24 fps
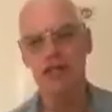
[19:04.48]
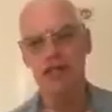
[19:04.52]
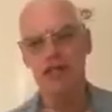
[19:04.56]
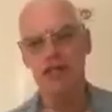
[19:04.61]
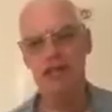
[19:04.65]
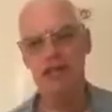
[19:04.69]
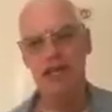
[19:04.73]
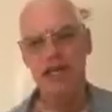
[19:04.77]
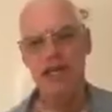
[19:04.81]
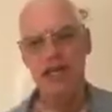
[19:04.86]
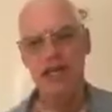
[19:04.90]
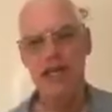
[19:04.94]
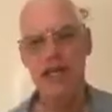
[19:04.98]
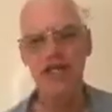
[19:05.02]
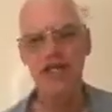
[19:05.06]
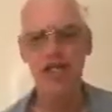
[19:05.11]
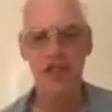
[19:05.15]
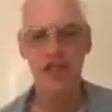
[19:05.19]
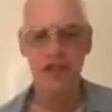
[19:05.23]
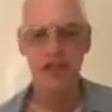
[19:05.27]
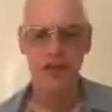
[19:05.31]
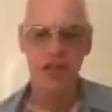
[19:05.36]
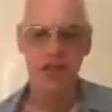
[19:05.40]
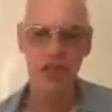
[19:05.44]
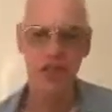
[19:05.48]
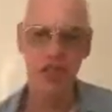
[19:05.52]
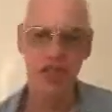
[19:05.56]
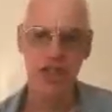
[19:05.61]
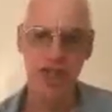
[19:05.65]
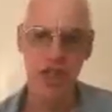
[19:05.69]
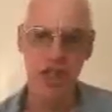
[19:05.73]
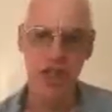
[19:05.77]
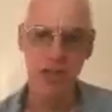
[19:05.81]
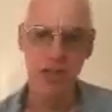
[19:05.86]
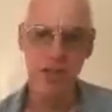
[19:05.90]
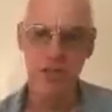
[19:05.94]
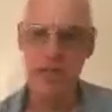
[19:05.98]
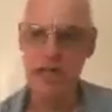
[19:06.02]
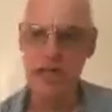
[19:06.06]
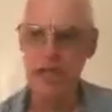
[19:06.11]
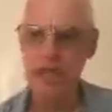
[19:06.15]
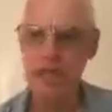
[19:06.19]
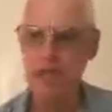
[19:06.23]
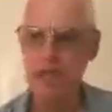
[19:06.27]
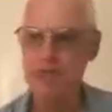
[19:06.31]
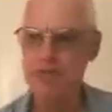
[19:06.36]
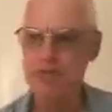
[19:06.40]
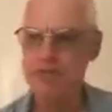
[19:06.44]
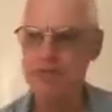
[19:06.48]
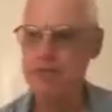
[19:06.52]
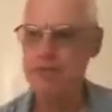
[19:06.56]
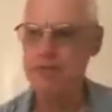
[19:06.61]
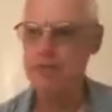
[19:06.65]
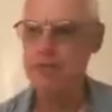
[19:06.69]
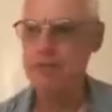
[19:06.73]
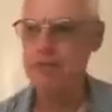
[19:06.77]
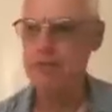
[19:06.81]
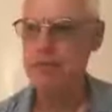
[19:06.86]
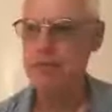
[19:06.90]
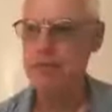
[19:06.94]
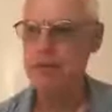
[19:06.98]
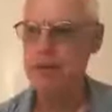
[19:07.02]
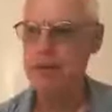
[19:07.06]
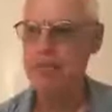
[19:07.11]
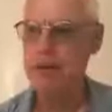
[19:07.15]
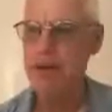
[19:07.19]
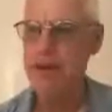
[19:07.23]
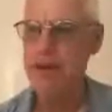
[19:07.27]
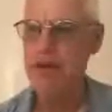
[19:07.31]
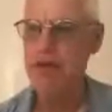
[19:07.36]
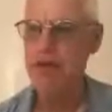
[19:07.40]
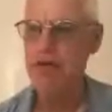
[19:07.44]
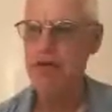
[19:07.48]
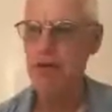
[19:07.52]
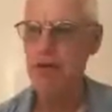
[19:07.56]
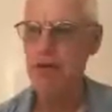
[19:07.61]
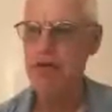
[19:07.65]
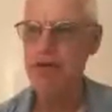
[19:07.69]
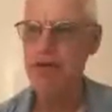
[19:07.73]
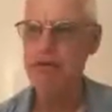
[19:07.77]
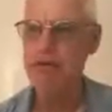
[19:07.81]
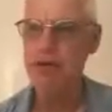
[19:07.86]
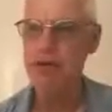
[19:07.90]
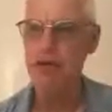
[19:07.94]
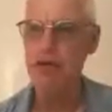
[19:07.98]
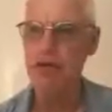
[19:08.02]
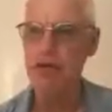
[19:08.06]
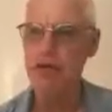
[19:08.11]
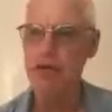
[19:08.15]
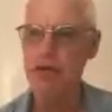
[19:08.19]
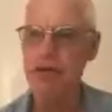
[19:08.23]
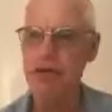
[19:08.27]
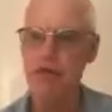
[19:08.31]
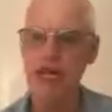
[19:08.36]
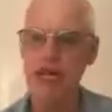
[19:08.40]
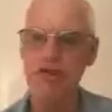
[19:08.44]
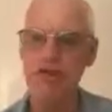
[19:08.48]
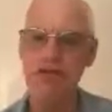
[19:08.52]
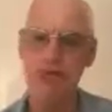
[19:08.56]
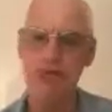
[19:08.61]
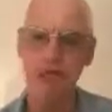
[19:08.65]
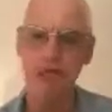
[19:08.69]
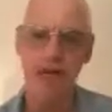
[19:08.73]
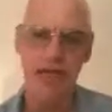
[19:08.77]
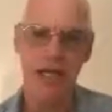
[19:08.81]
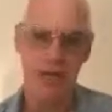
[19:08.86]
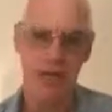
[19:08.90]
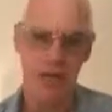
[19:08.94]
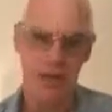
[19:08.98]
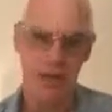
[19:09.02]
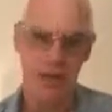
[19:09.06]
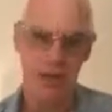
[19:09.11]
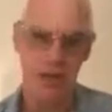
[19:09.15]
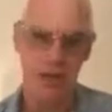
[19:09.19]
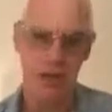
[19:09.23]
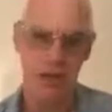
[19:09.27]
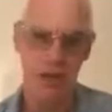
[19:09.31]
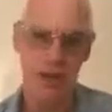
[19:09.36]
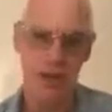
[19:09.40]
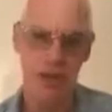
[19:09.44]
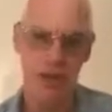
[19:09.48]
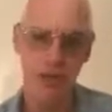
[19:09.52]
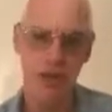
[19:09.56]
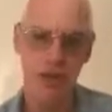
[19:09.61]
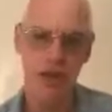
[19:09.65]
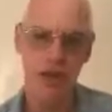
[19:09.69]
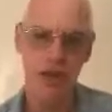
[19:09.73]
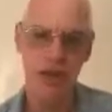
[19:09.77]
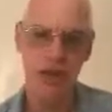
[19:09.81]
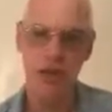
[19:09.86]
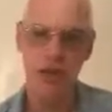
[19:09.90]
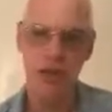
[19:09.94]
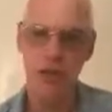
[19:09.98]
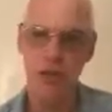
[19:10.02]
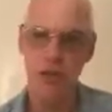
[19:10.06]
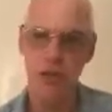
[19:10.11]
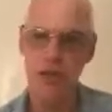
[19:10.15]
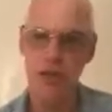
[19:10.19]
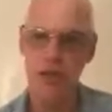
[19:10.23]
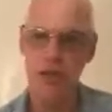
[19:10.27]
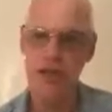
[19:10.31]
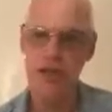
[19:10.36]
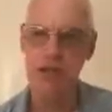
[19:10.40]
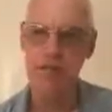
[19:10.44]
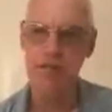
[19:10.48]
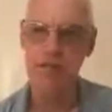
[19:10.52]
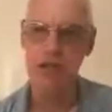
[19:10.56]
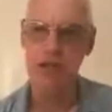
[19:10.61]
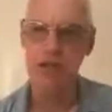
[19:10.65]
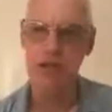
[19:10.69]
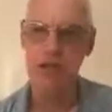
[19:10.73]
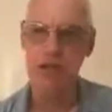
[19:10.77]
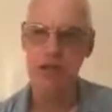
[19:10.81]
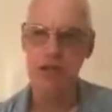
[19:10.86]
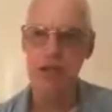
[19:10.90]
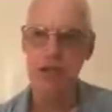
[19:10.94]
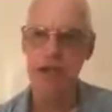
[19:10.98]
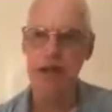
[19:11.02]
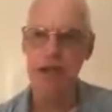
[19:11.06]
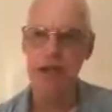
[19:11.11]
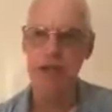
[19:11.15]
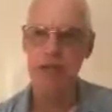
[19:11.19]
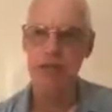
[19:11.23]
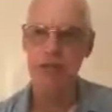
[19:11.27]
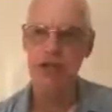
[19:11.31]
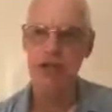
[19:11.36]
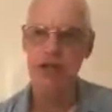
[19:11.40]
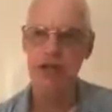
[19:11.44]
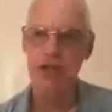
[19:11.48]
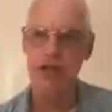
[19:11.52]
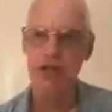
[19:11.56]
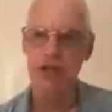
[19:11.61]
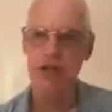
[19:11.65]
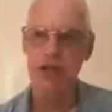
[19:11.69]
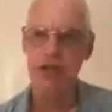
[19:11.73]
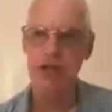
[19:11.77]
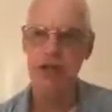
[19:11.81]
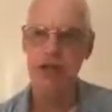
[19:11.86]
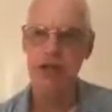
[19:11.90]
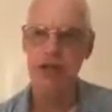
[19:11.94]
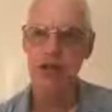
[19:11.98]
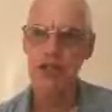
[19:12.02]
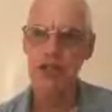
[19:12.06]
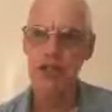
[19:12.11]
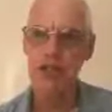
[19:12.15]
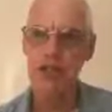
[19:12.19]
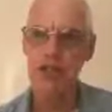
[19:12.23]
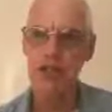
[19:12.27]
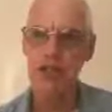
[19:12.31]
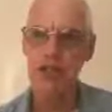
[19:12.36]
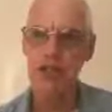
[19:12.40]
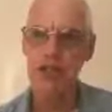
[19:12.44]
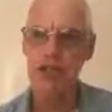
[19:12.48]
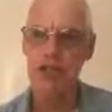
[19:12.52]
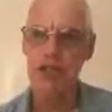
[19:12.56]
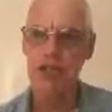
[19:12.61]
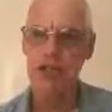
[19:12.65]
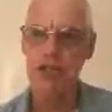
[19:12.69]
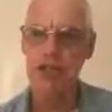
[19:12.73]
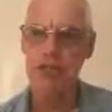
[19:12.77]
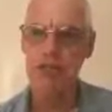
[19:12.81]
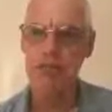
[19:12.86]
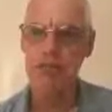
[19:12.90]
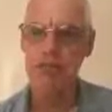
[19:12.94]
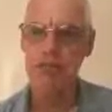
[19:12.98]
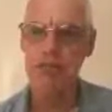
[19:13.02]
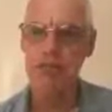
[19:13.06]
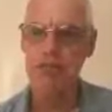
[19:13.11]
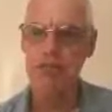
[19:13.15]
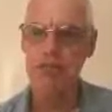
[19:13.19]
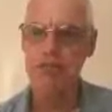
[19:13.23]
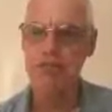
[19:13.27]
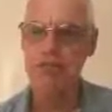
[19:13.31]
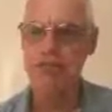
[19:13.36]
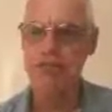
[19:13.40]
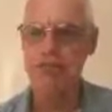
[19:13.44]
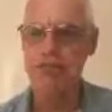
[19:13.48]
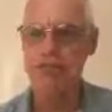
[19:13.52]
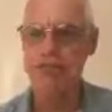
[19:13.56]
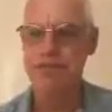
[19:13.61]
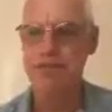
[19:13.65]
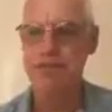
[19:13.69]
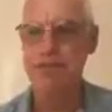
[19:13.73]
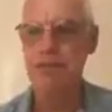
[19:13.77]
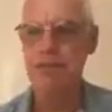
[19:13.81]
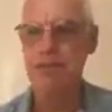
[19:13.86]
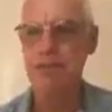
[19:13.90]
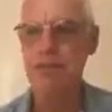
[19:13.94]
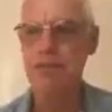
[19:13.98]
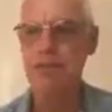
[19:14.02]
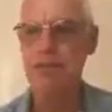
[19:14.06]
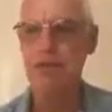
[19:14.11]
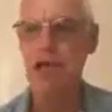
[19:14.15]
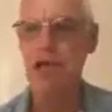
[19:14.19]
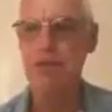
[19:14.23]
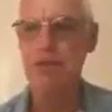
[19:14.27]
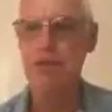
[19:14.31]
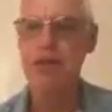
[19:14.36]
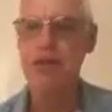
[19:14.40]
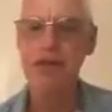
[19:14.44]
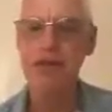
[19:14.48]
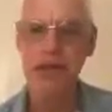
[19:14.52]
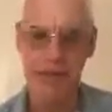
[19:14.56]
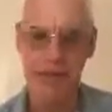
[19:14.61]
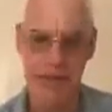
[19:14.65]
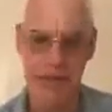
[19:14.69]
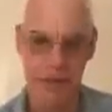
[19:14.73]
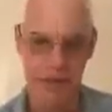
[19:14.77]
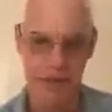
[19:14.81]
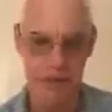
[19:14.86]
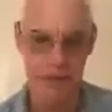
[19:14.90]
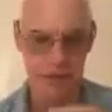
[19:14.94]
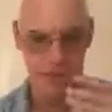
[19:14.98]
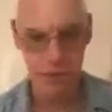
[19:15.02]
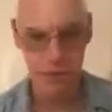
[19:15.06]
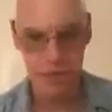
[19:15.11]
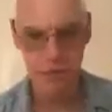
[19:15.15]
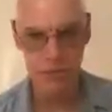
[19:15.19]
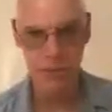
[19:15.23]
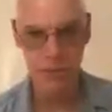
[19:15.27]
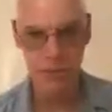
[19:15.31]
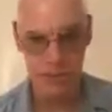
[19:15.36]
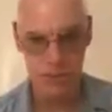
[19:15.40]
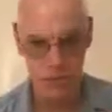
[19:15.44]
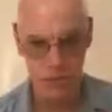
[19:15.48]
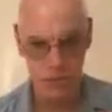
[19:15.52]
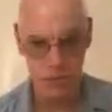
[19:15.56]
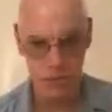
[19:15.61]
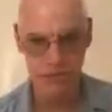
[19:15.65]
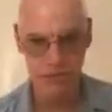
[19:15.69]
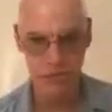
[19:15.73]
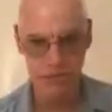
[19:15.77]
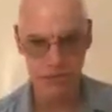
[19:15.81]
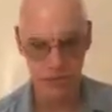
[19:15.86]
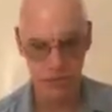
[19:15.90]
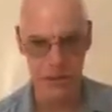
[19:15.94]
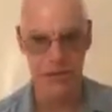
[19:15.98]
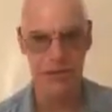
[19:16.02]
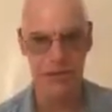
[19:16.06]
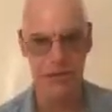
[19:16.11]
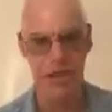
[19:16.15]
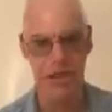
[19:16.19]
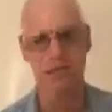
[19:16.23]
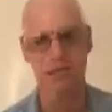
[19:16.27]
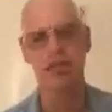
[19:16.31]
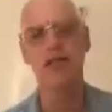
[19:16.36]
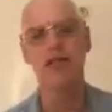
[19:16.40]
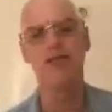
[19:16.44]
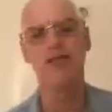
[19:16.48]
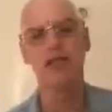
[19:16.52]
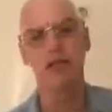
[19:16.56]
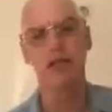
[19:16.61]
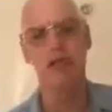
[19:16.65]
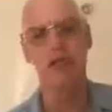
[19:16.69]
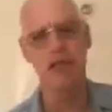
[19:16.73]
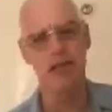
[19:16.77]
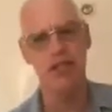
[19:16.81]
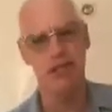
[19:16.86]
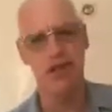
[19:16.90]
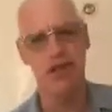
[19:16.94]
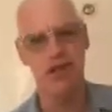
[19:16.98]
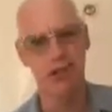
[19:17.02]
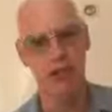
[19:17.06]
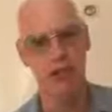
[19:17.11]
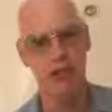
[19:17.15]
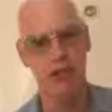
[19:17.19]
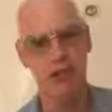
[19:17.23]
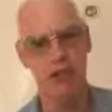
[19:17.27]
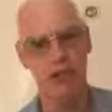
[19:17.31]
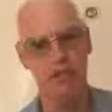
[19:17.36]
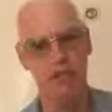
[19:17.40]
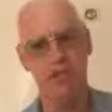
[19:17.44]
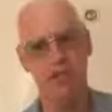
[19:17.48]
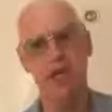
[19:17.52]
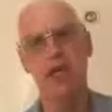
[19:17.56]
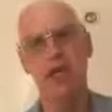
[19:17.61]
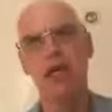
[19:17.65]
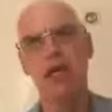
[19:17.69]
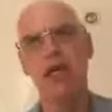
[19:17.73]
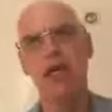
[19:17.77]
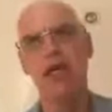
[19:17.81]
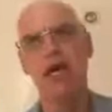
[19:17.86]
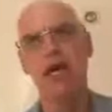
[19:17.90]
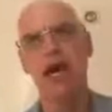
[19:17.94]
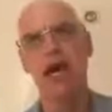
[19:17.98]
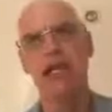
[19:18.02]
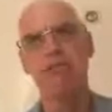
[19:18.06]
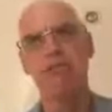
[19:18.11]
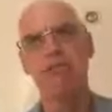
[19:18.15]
has been a guest on this show, and Maggie wrote a book called The Gift of Alzheimer's. And what she did was she started to notice that her mother was suffering from Alzheimer's, living up in Scotland. And